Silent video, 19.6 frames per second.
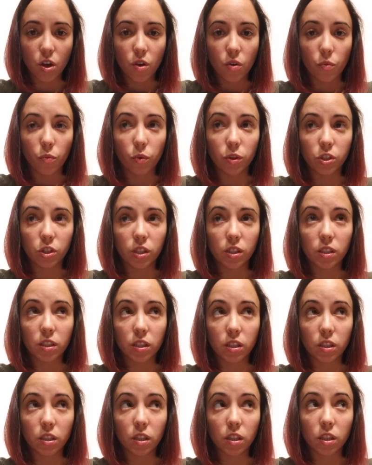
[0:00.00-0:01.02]
which is
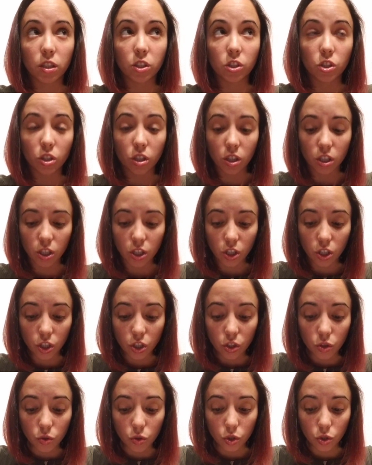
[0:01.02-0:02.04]
a
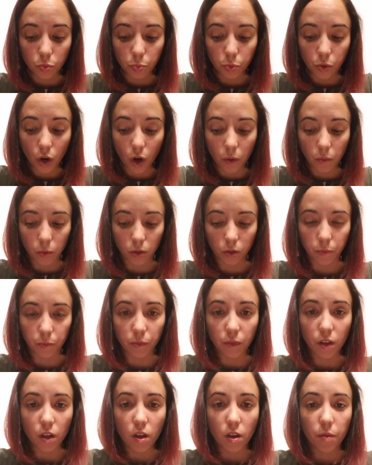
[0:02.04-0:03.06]
huge problem,
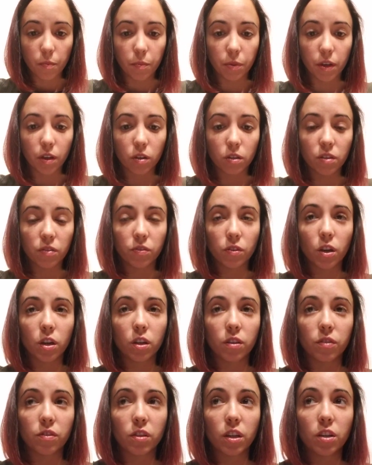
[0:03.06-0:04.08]
because if
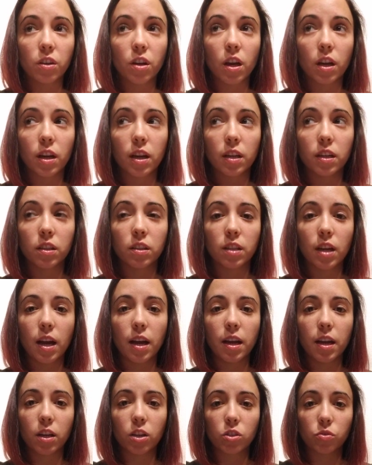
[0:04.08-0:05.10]
not they're not getting
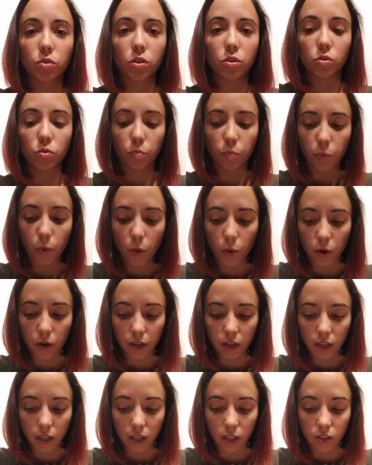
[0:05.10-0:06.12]
that extra
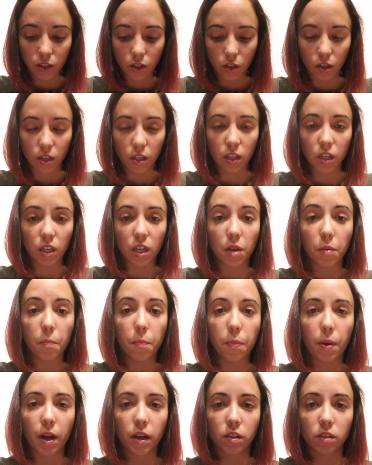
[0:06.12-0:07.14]
support, it's gonna
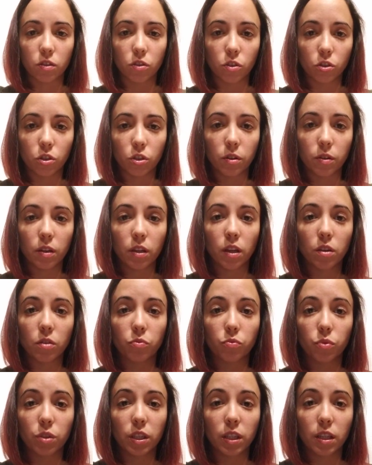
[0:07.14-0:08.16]
impact their
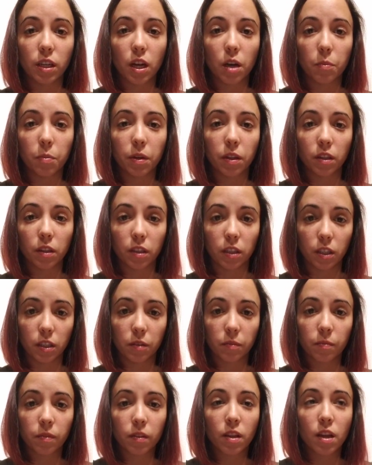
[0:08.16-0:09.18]
reading ability.
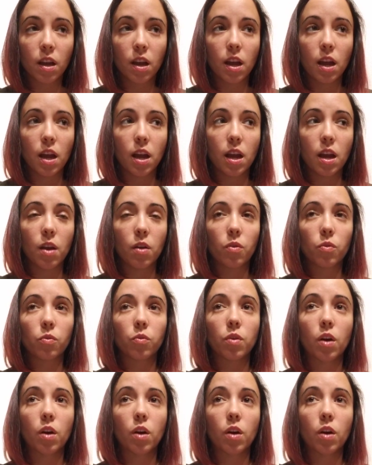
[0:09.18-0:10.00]
And